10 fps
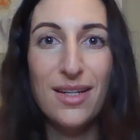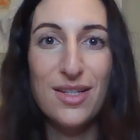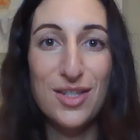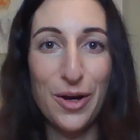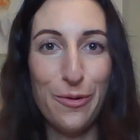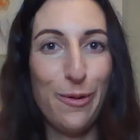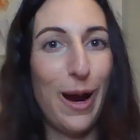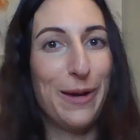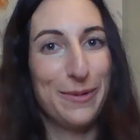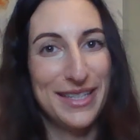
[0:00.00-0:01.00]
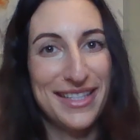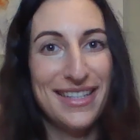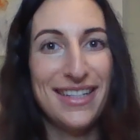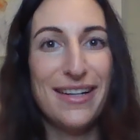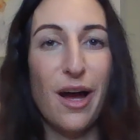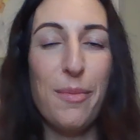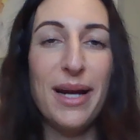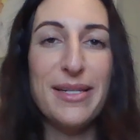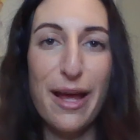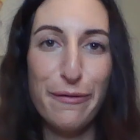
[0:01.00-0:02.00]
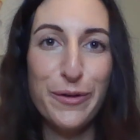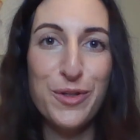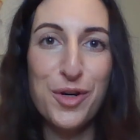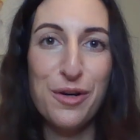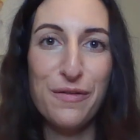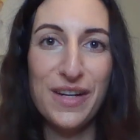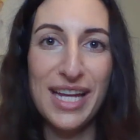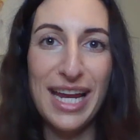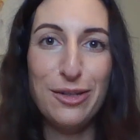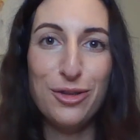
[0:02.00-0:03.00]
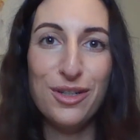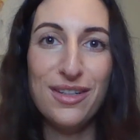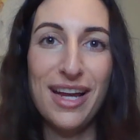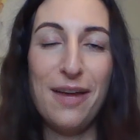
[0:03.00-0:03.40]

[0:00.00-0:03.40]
So, I recently got my TEFL certification